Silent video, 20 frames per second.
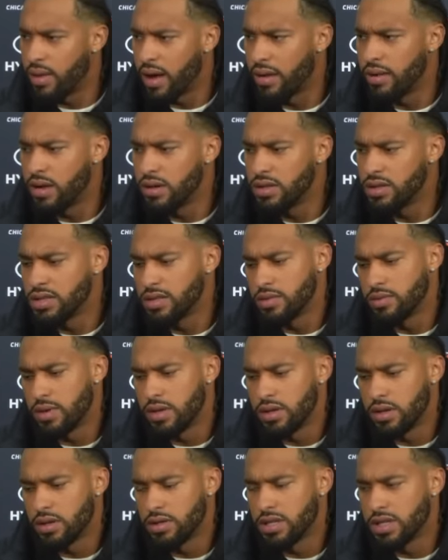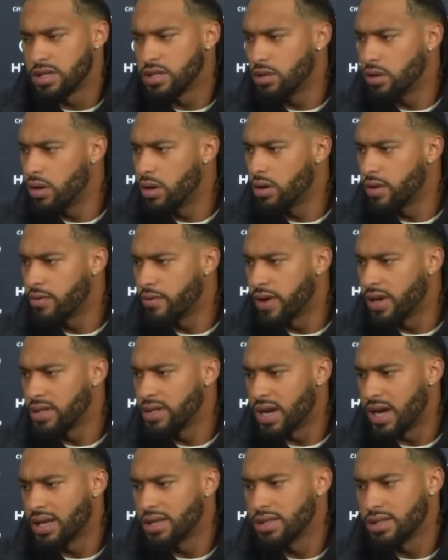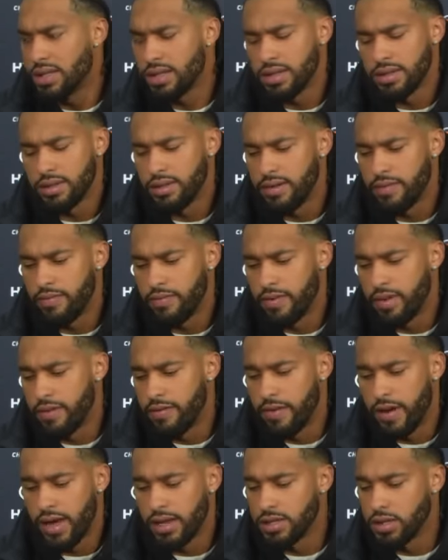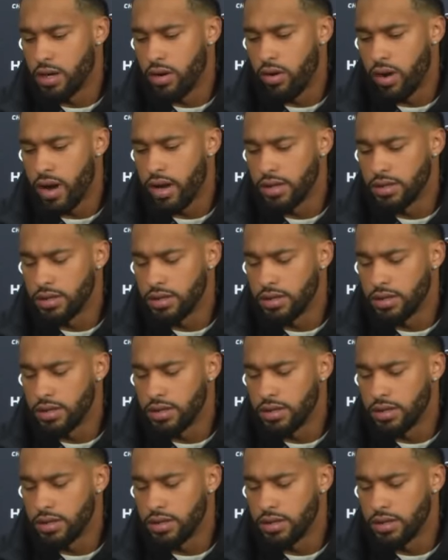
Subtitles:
I know this is one of those historical franchises that the fans are great.